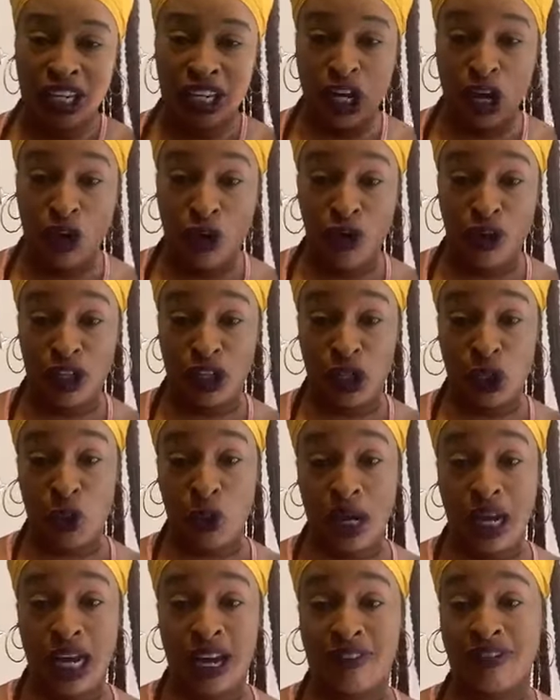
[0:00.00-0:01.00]
you know,
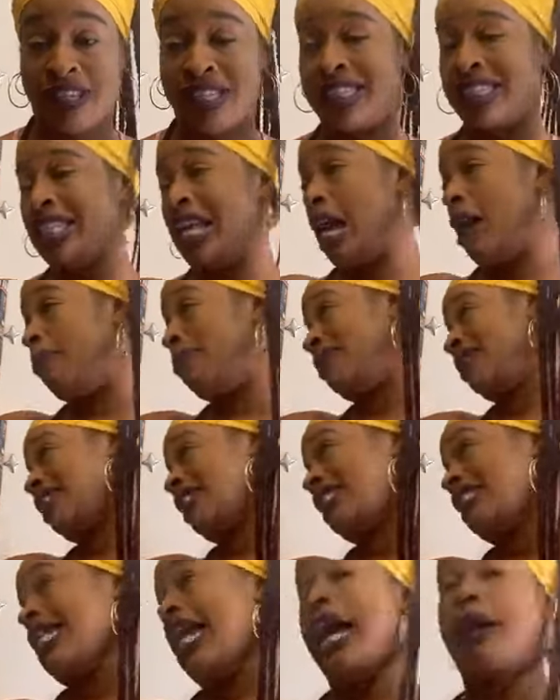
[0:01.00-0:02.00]
Tony love the snap.
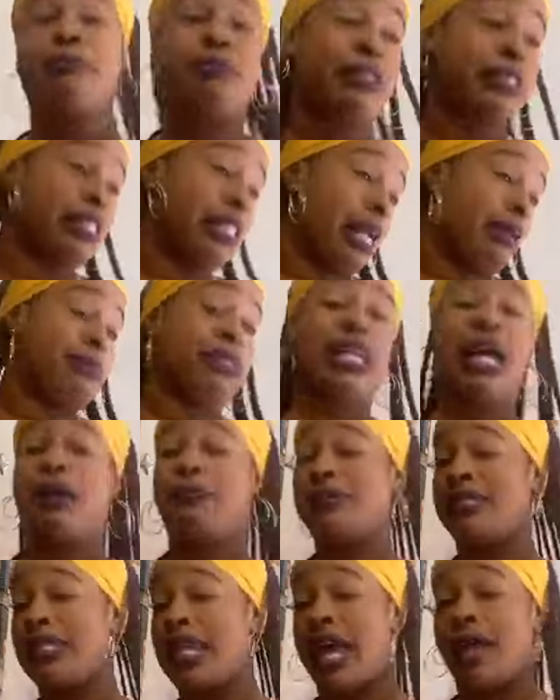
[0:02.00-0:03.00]
Snap, snap,
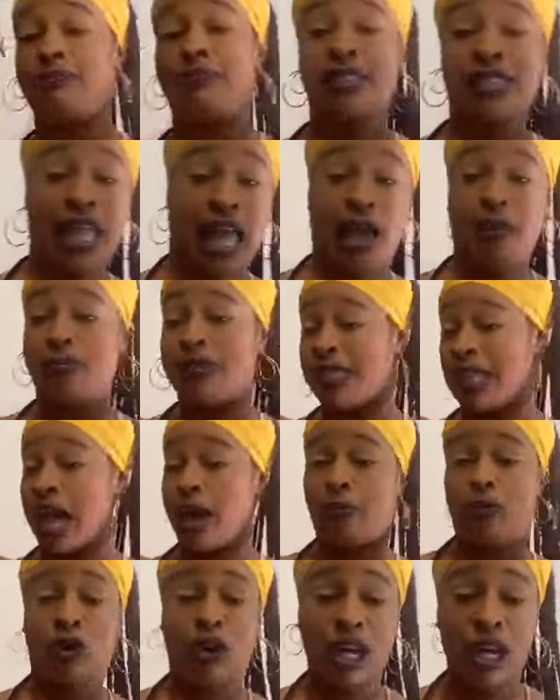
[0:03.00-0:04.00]
snap, snap, snap,
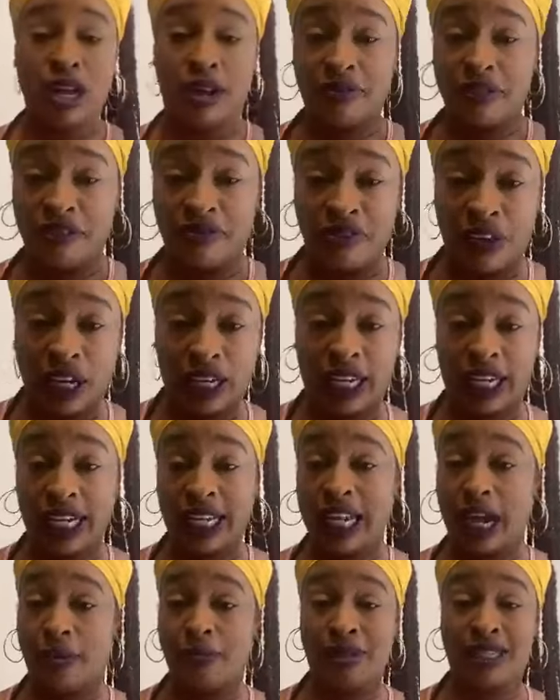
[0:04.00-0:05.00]
snap. Oh, he love the
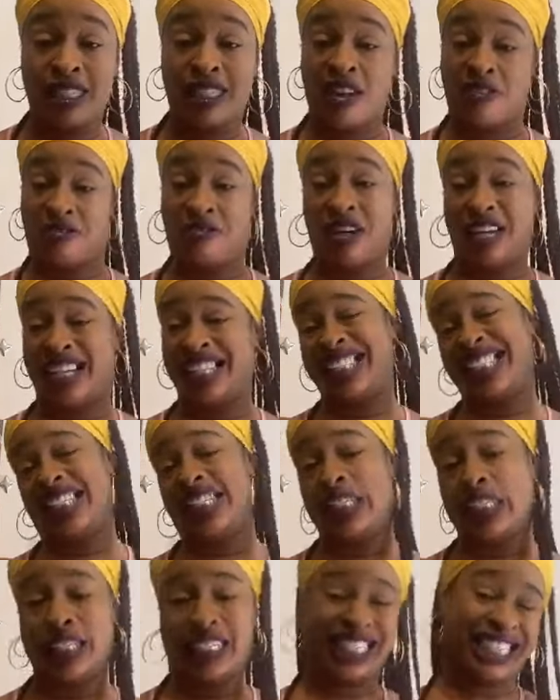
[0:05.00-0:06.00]
fucking camera's different.
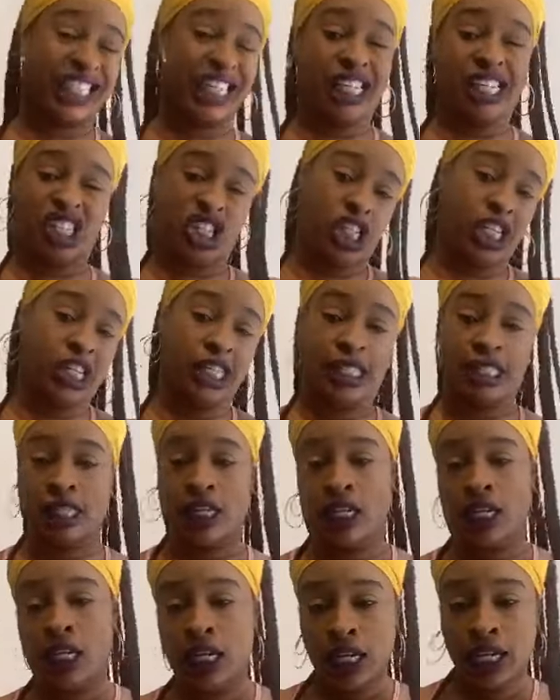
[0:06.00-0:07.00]
me. Cheese, cheese.
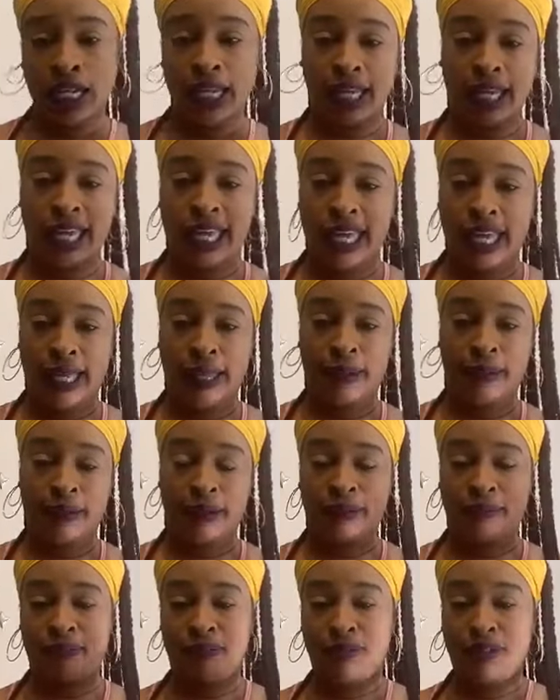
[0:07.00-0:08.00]
Yeah.
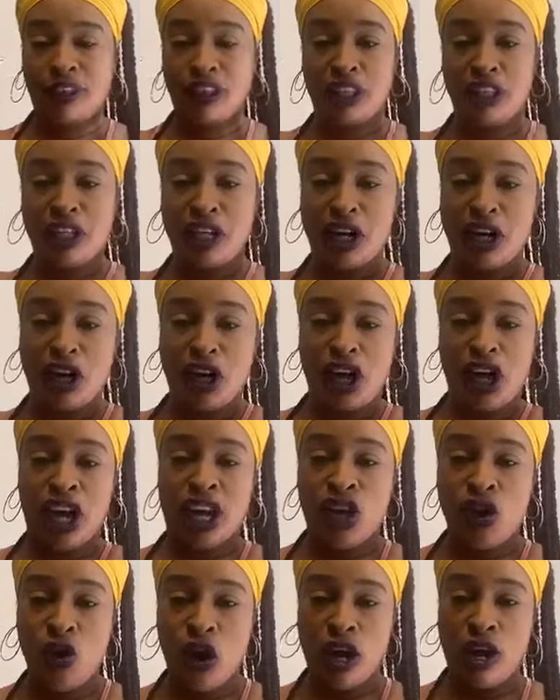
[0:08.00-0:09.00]

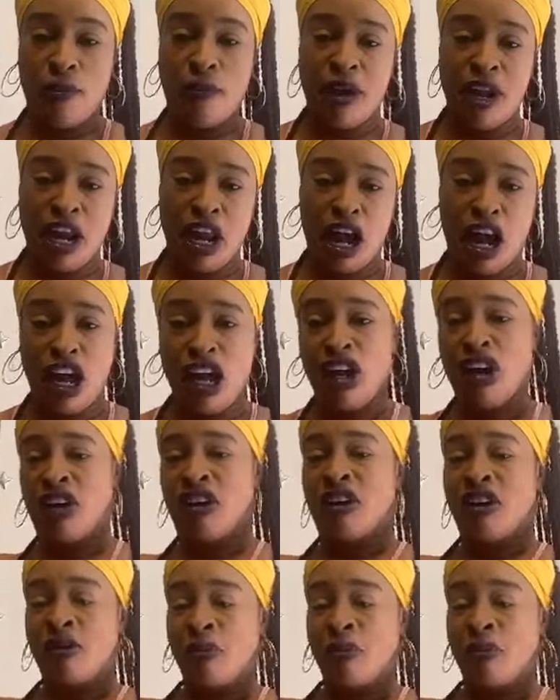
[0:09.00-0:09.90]
And you on the media.